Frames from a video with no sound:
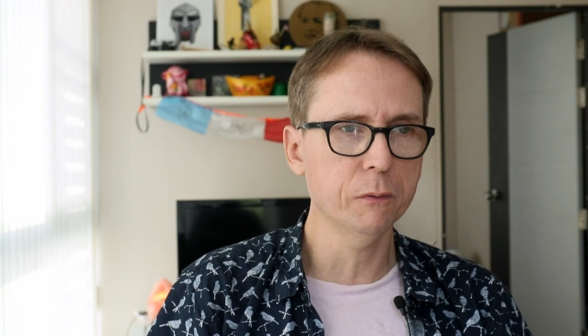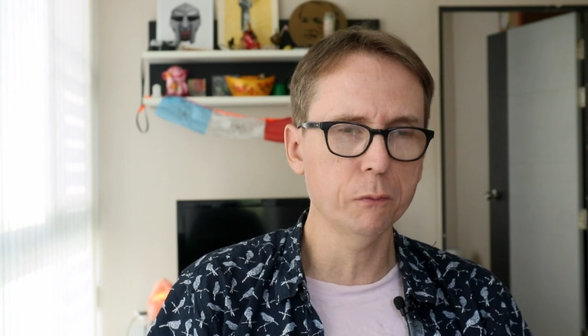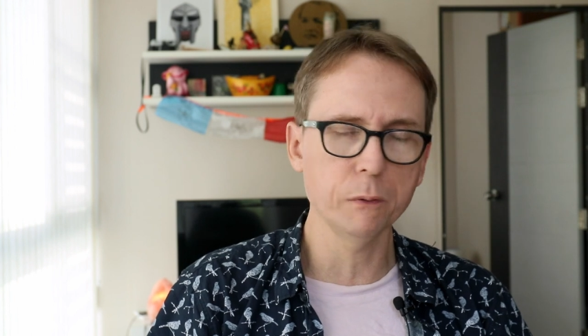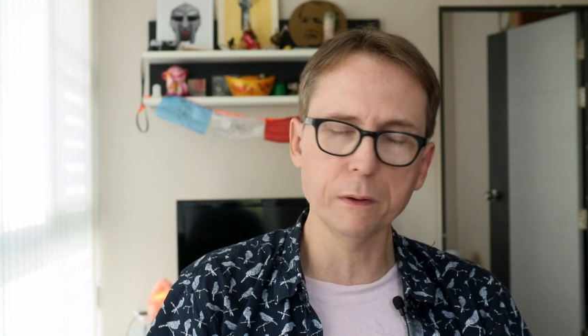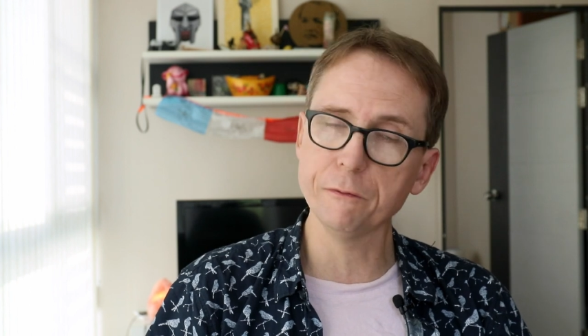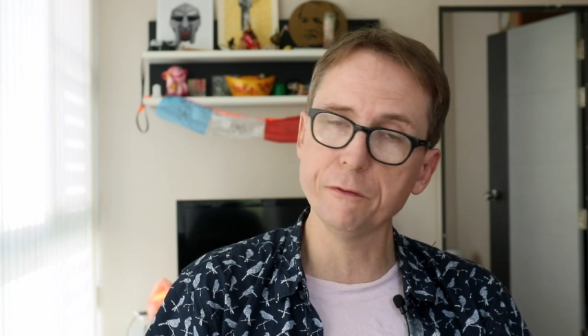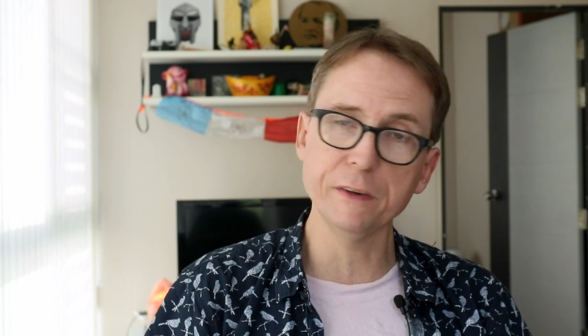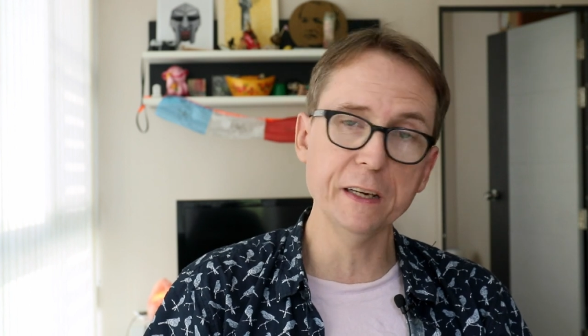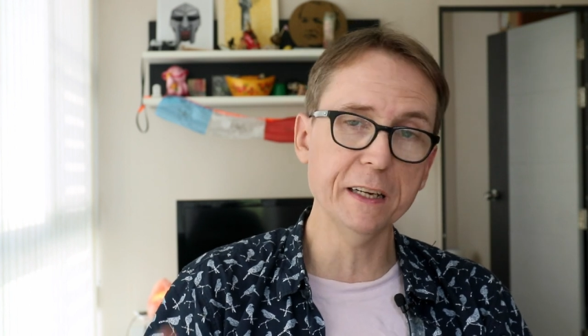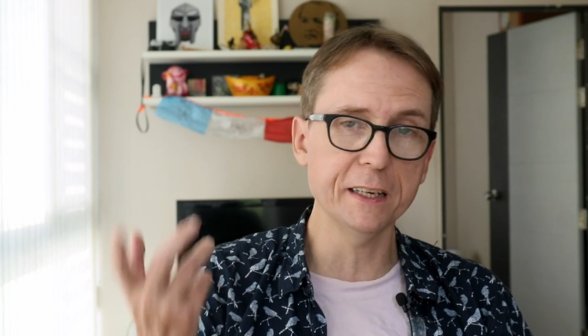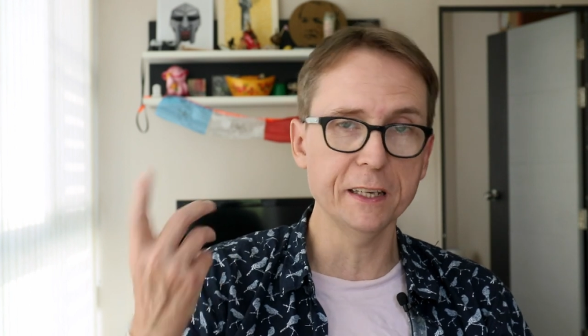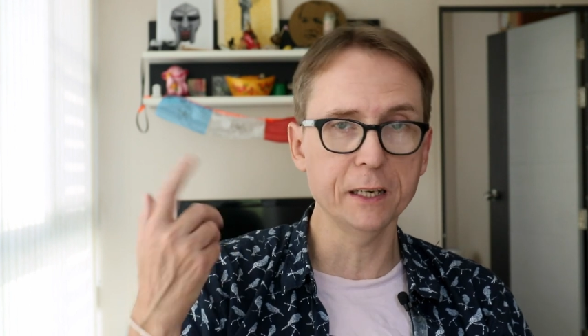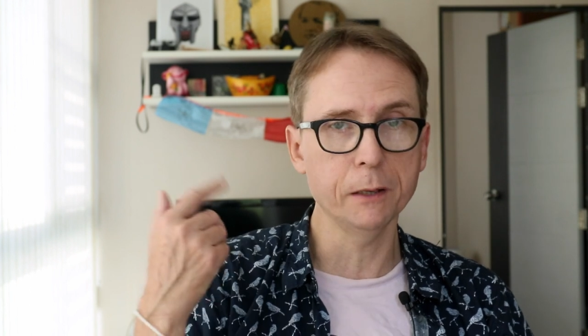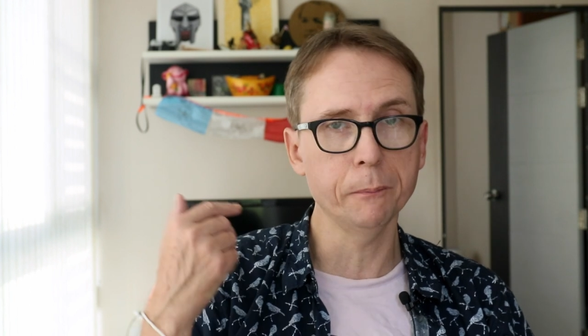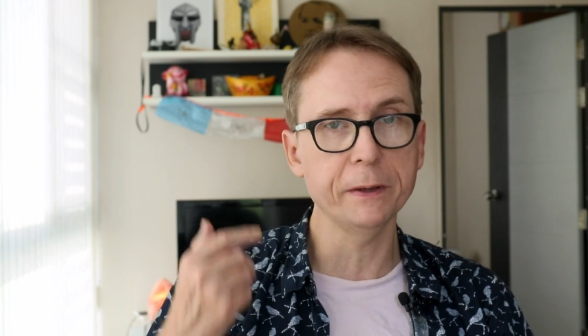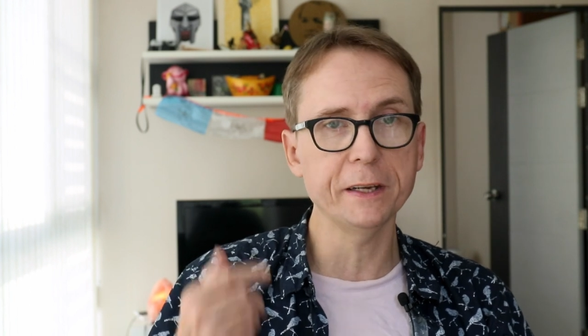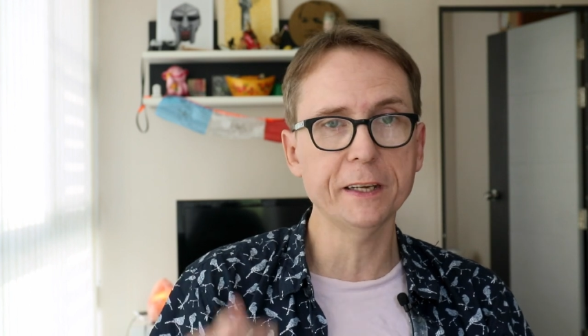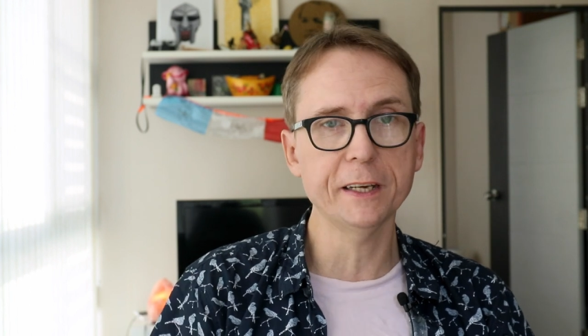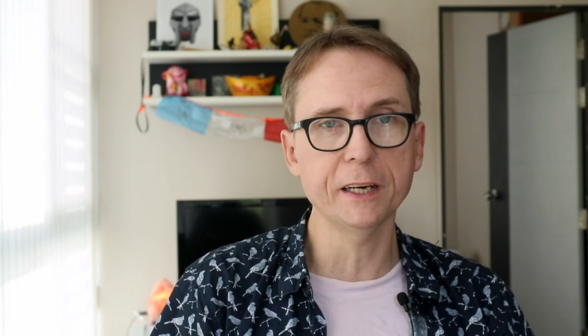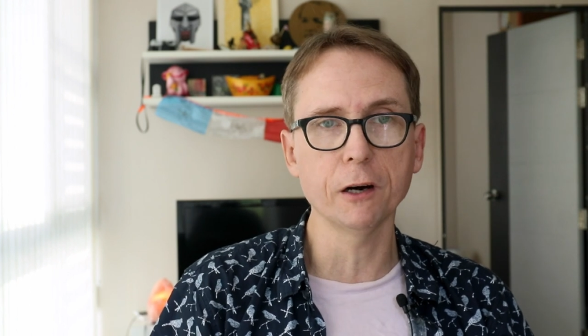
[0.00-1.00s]
We've needed to
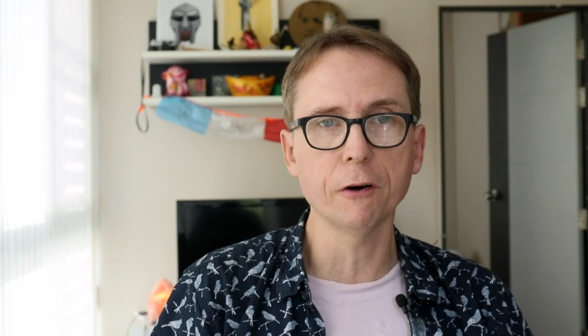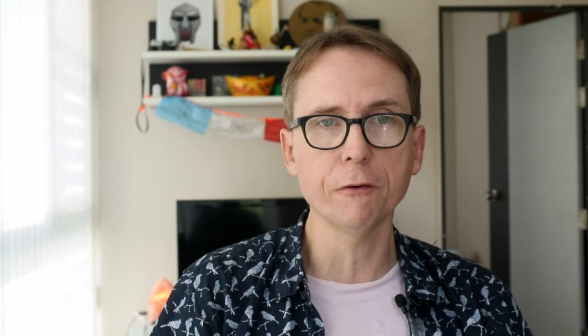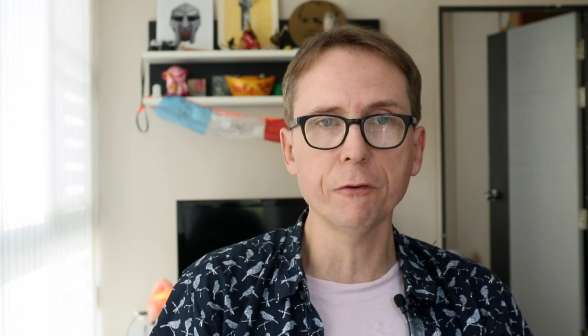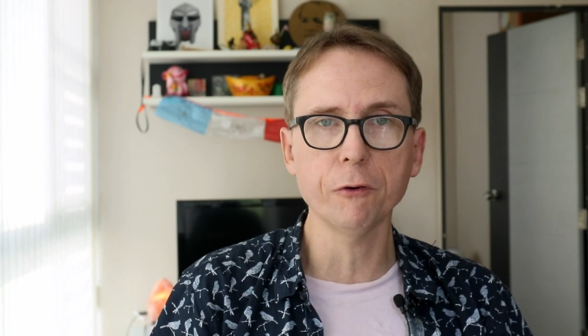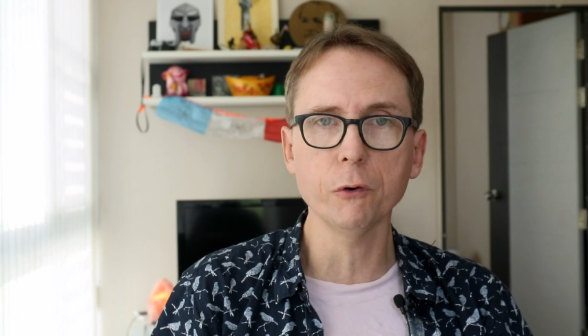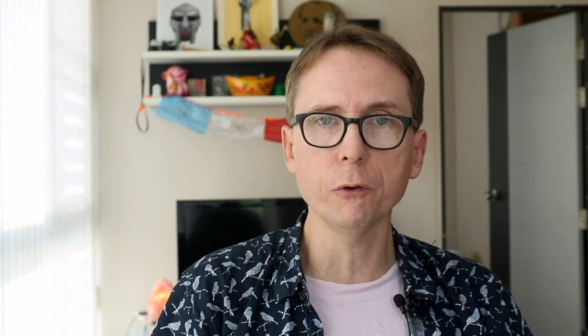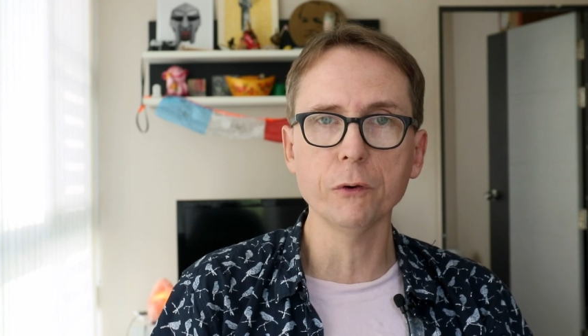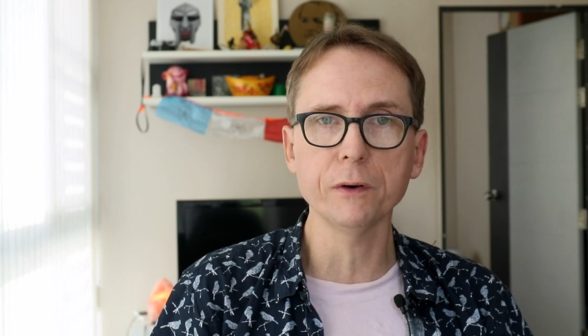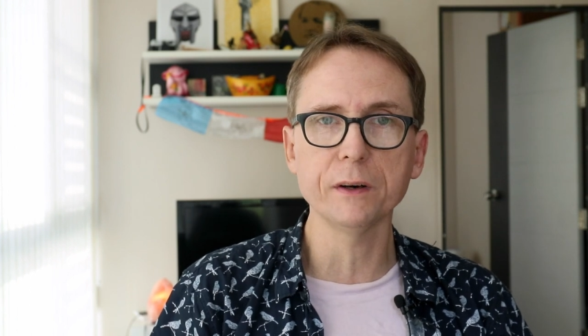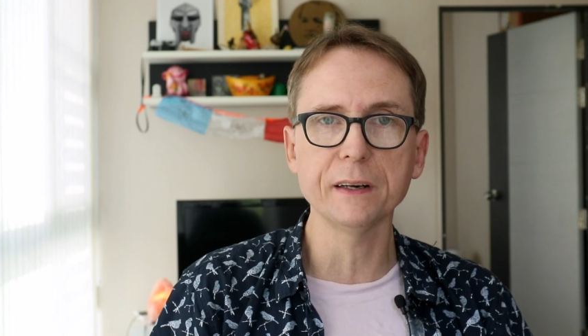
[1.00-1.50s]
be careful,